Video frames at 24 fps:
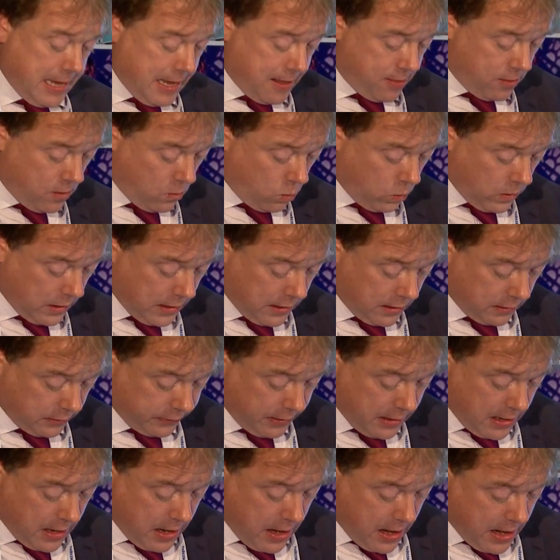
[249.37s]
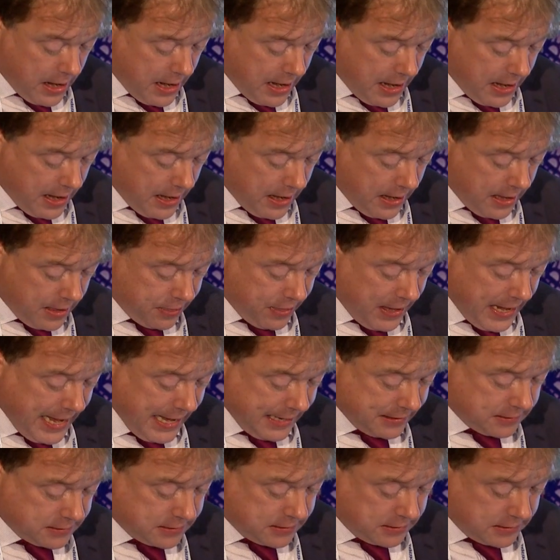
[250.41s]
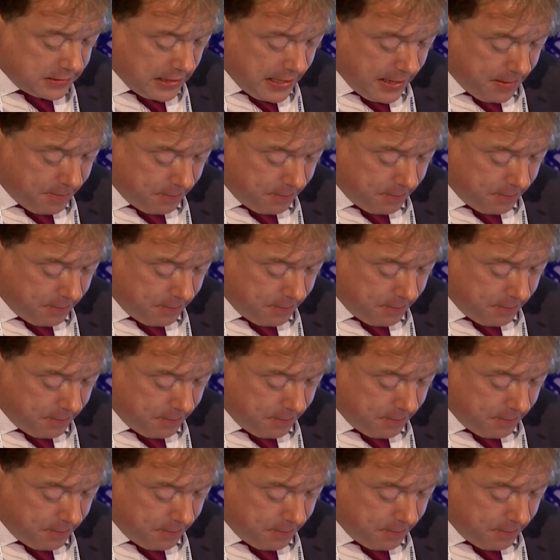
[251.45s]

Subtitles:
in the world that has